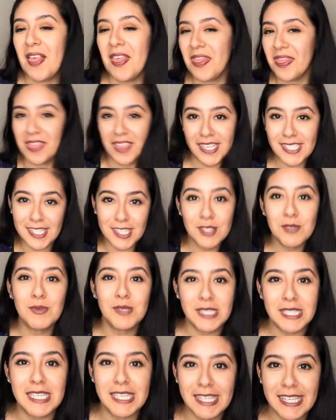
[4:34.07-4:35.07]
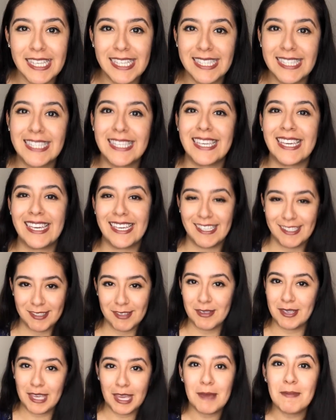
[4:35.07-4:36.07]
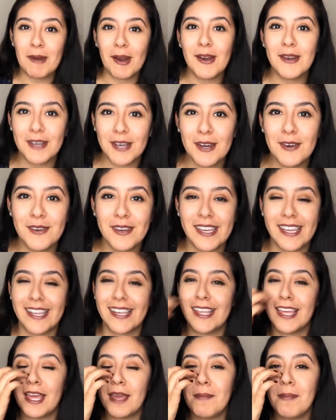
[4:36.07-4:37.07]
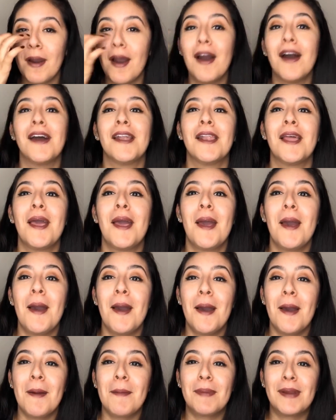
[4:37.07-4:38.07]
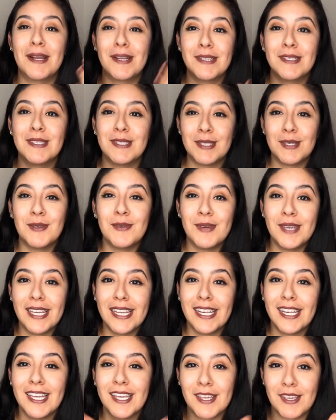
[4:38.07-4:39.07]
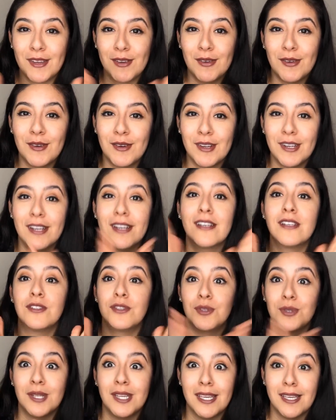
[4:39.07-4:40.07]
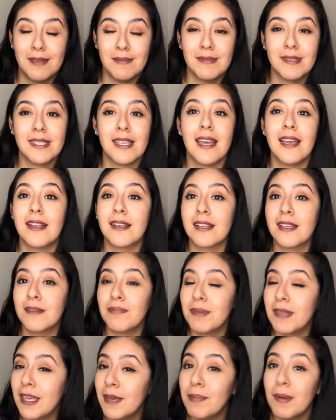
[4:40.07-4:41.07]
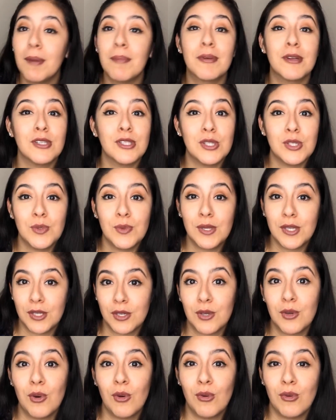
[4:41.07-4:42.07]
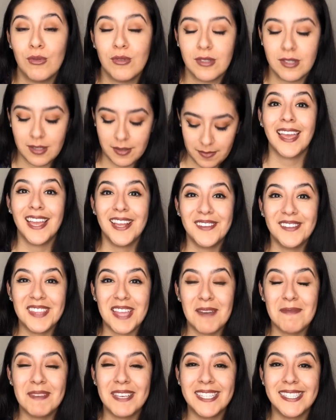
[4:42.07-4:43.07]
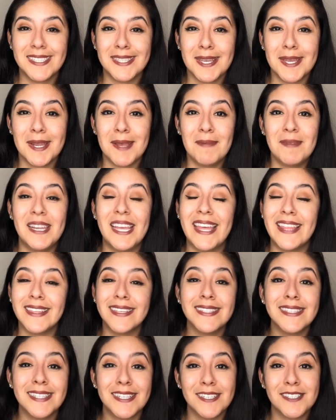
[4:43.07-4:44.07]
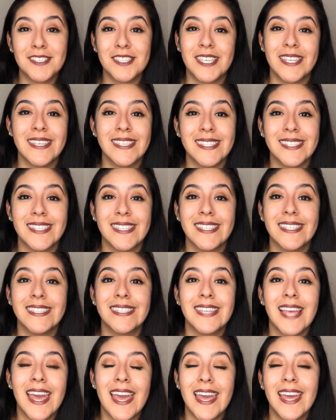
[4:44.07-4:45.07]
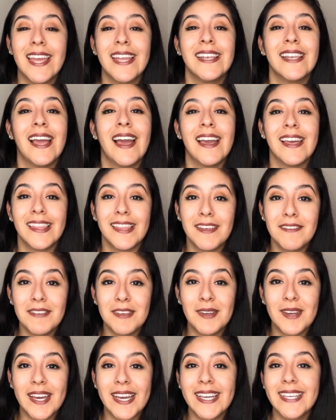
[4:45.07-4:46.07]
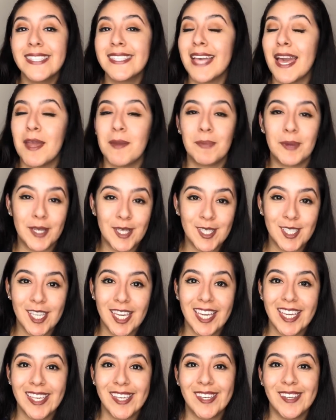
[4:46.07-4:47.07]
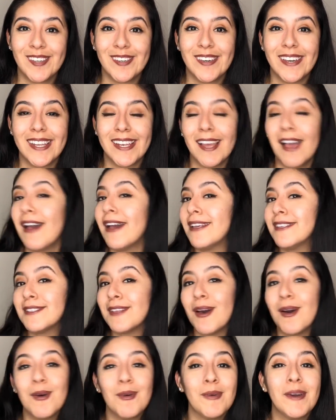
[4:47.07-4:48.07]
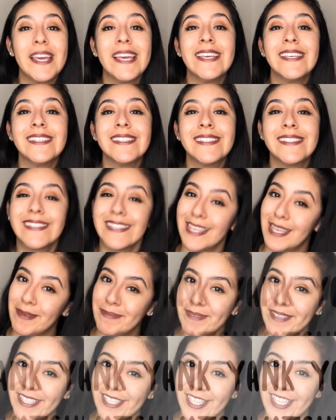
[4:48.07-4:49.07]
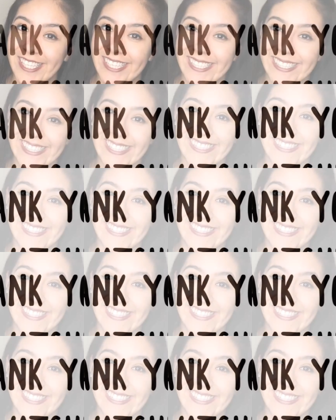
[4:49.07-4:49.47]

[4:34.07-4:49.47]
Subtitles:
This is resiliency. So keep on going, keep on pursuing your dreams, and keep on pursuing your goals. And with that being said, I'm going to end this here, geniuses, and I love you guys, I appreciate you, and as always, keep it genius.